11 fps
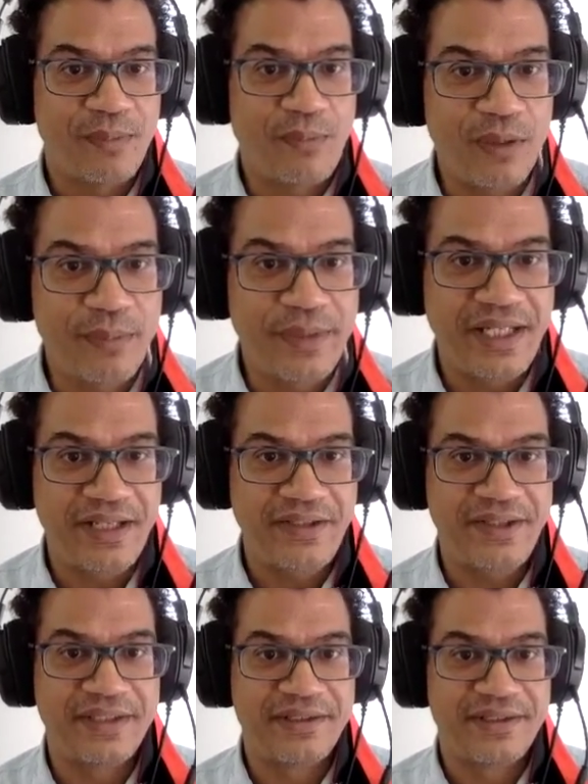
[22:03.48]

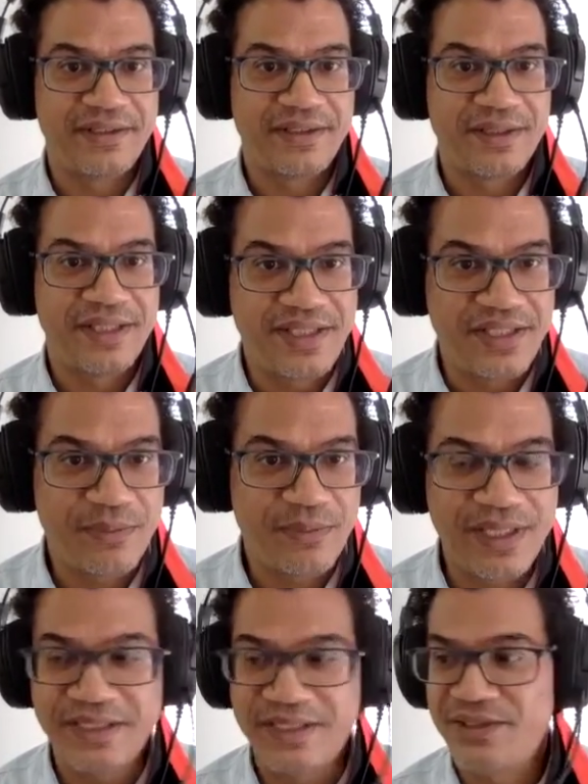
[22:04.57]
parliamentarians, decision
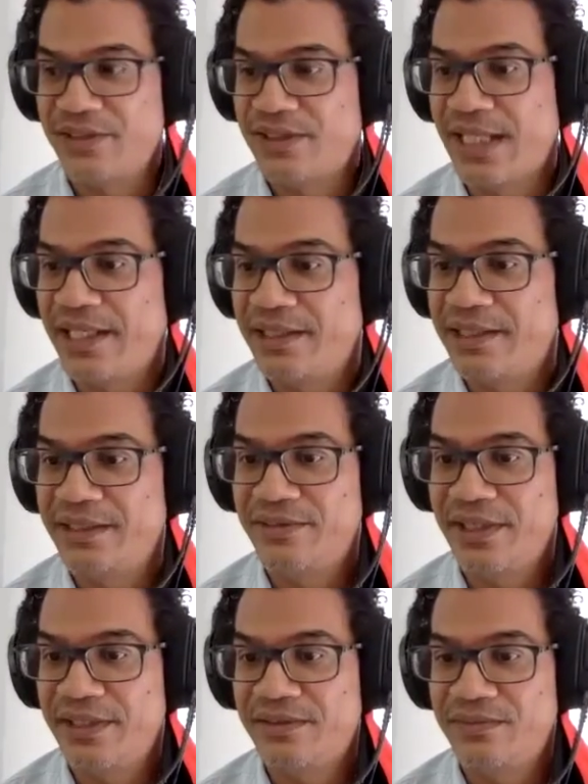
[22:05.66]
makers in society,
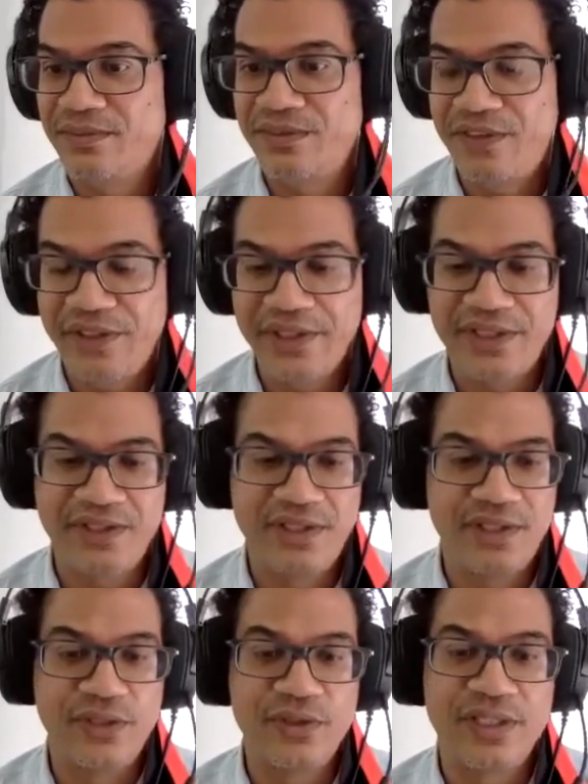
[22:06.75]
in various
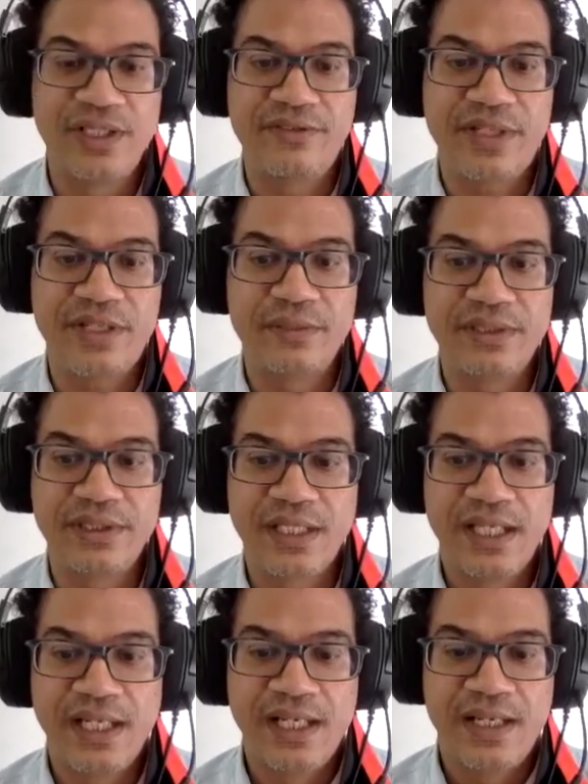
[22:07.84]
institutional environments.
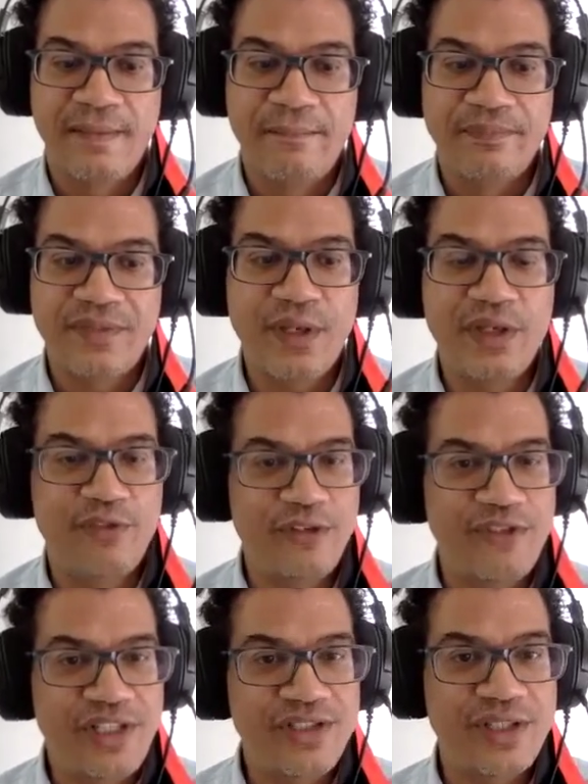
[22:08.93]
Now,
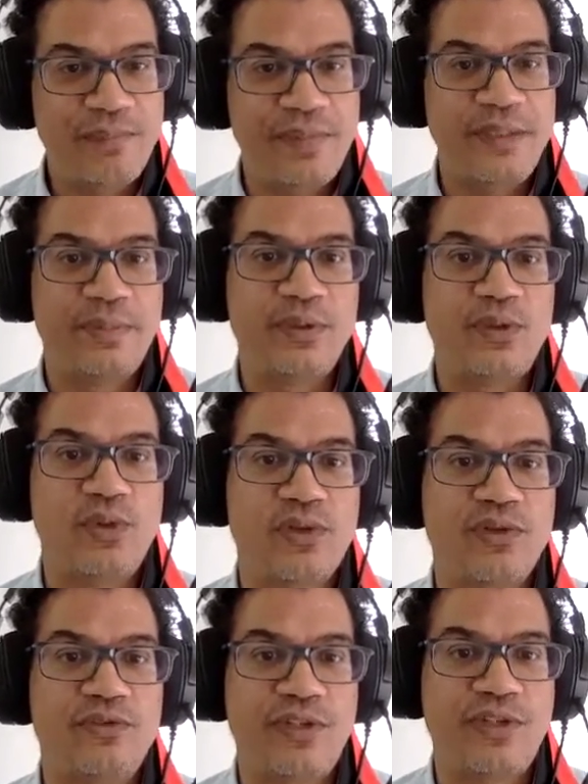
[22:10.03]
if these are the people who are
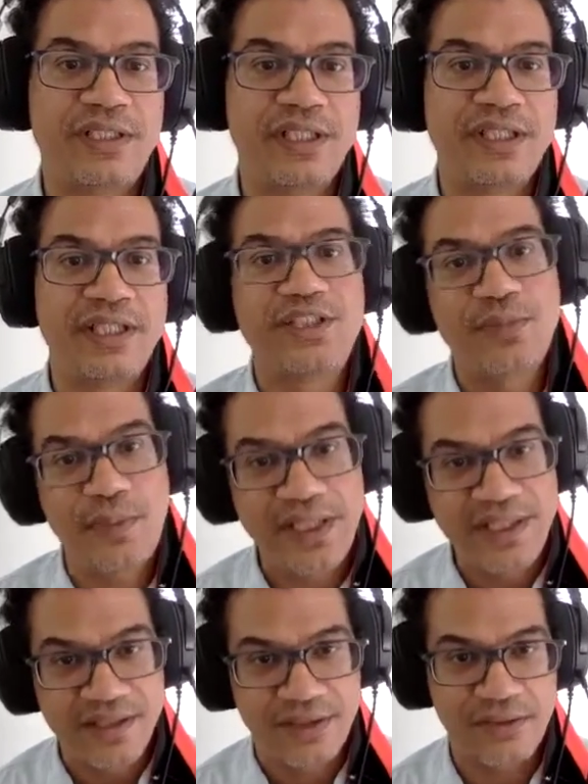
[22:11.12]
confronting and
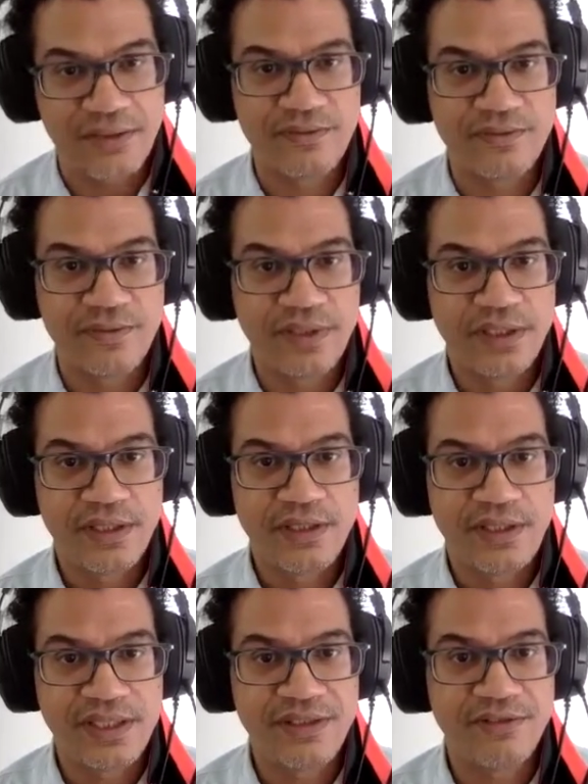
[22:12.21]
spreading this sort of
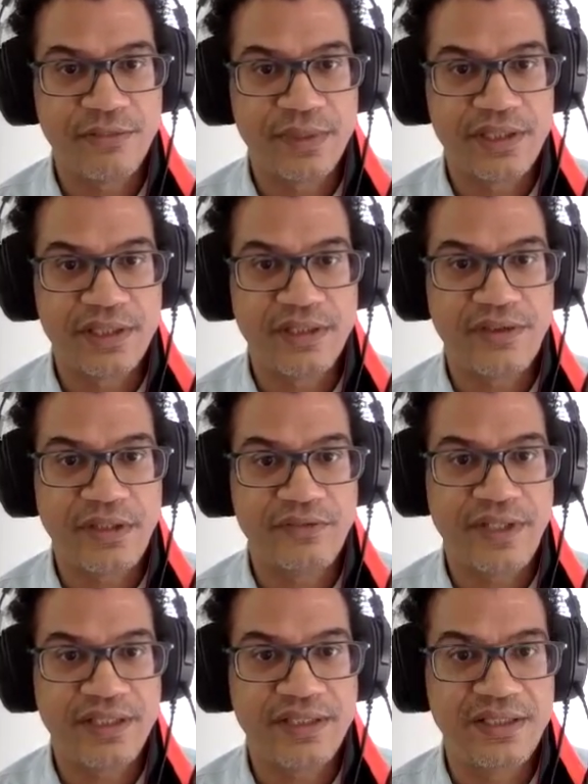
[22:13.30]
disinformation around
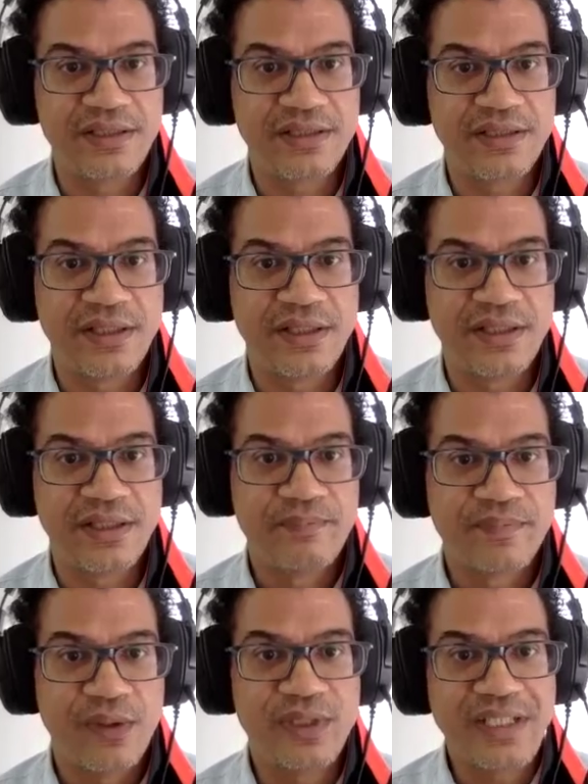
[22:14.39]
vaccines,
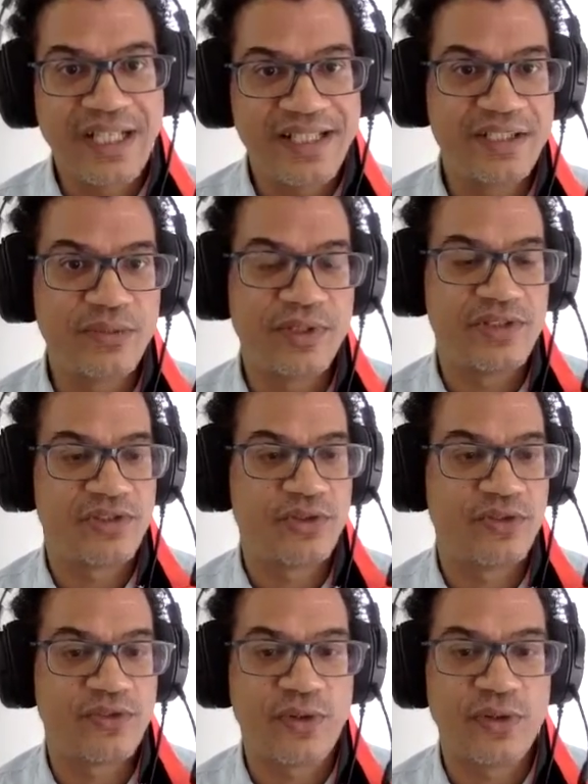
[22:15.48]
or engaging with
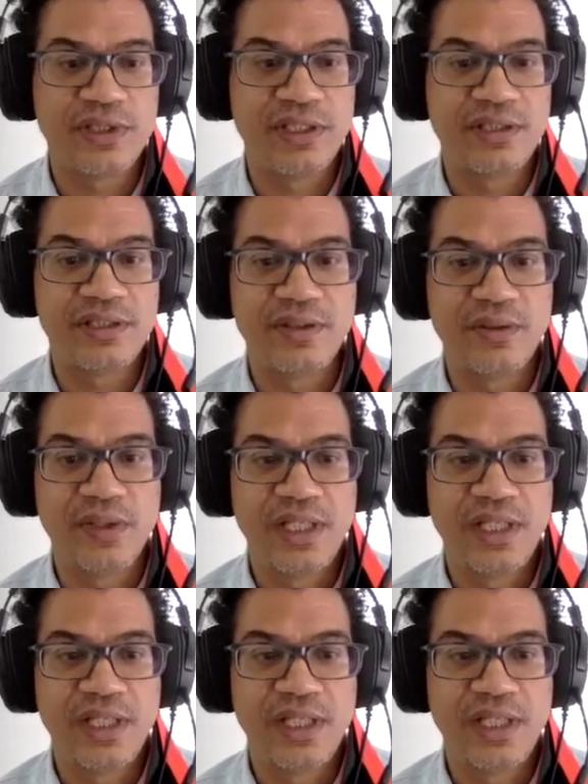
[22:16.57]
this sort of content,